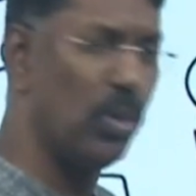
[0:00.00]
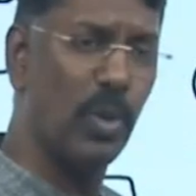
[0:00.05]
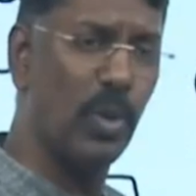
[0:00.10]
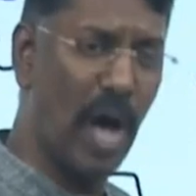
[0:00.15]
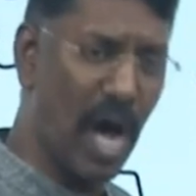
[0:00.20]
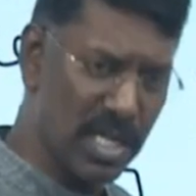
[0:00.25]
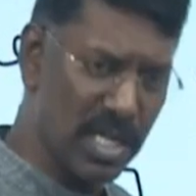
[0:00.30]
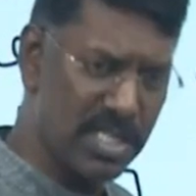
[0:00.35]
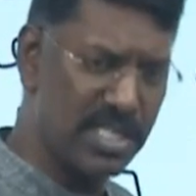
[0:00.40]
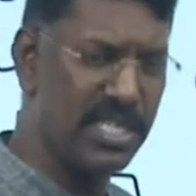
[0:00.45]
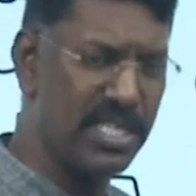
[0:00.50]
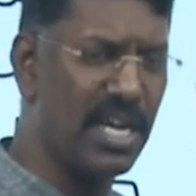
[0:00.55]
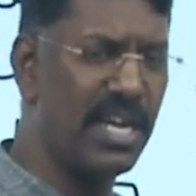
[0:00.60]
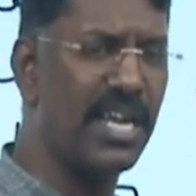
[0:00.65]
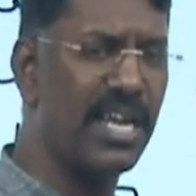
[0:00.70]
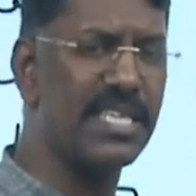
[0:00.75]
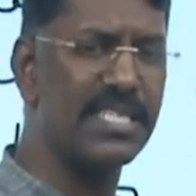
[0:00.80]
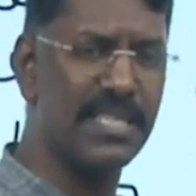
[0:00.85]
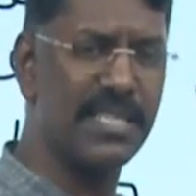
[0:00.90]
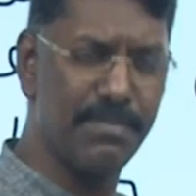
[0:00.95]
ASEAN
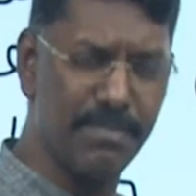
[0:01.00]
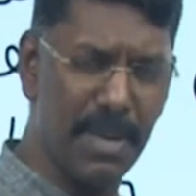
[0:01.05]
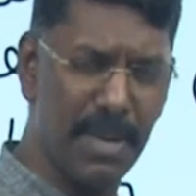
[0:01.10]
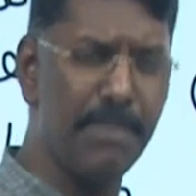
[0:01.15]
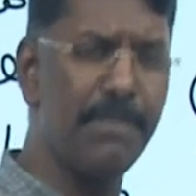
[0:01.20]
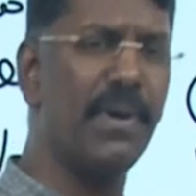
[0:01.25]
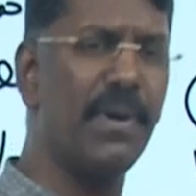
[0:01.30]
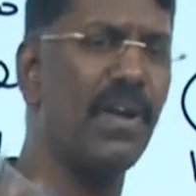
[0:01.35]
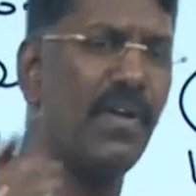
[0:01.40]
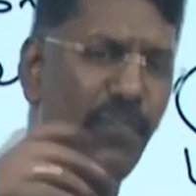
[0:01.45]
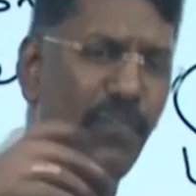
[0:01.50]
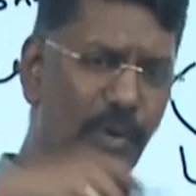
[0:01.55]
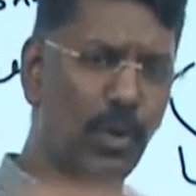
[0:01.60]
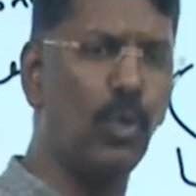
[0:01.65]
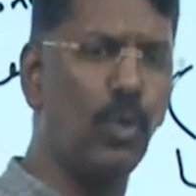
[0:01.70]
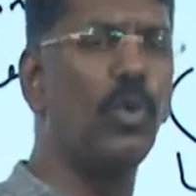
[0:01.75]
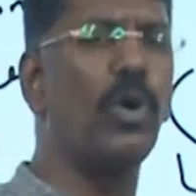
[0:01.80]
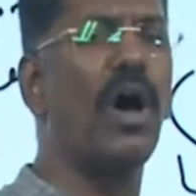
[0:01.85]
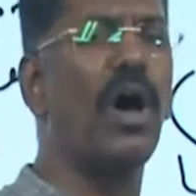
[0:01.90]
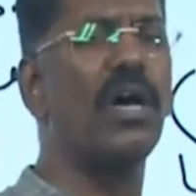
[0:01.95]
as a member
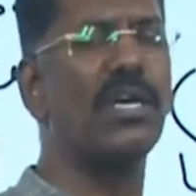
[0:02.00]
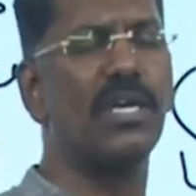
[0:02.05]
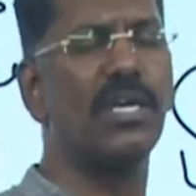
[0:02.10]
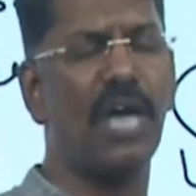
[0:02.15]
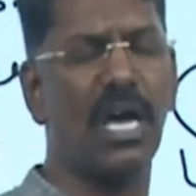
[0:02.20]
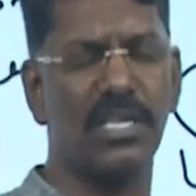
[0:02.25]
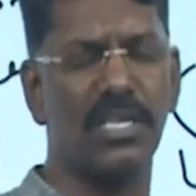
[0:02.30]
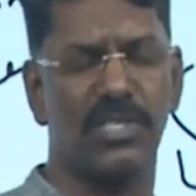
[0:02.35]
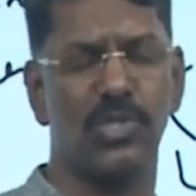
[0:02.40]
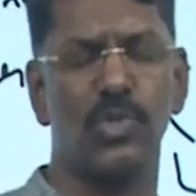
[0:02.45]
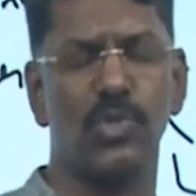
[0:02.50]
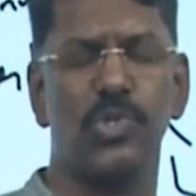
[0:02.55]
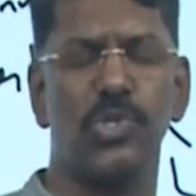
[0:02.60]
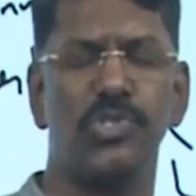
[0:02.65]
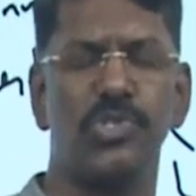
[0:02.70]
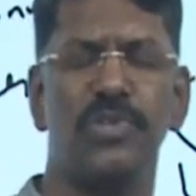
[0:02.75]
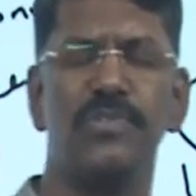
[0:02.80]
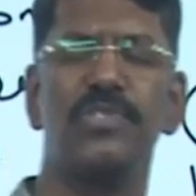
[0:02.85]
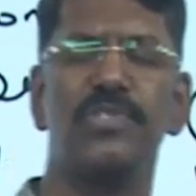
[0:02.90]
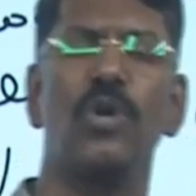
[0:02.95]
of
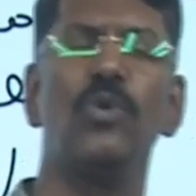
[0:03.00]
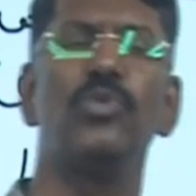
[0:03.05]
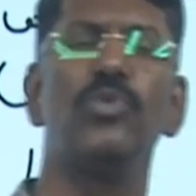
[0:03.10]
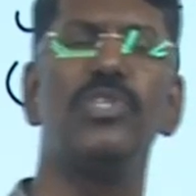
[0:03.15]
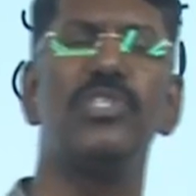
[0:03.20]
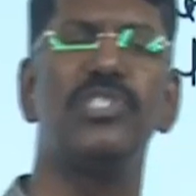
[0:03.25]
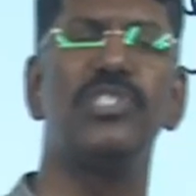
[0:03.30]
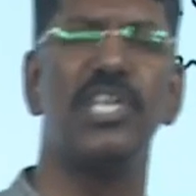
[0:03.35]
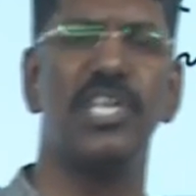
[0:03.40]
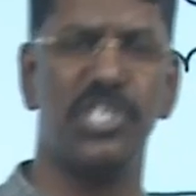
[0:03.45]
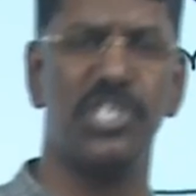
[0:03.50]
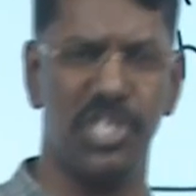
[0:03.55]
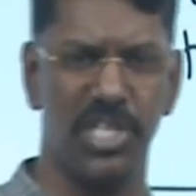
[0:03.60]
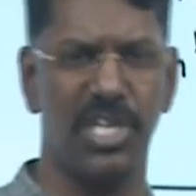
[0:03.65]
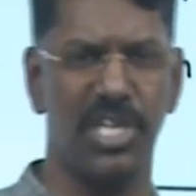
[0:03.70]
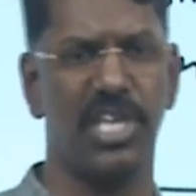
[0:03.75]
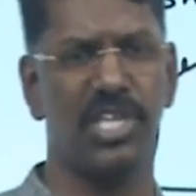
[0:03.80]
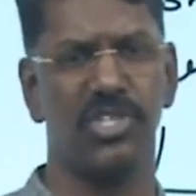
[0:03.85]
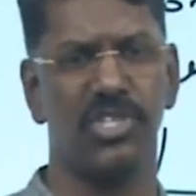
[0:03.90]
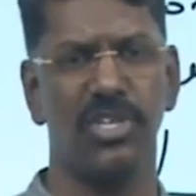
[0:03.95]
Association of Southeast
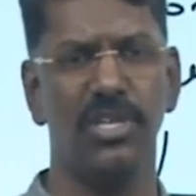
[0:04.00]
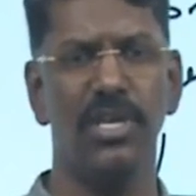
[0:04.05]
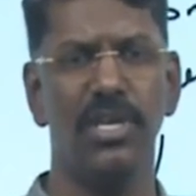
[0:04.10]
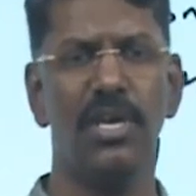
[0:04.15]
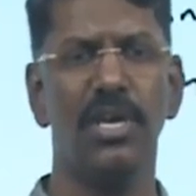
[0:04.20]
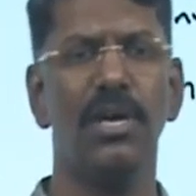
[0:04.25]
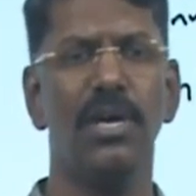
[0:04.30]
Asian Nation,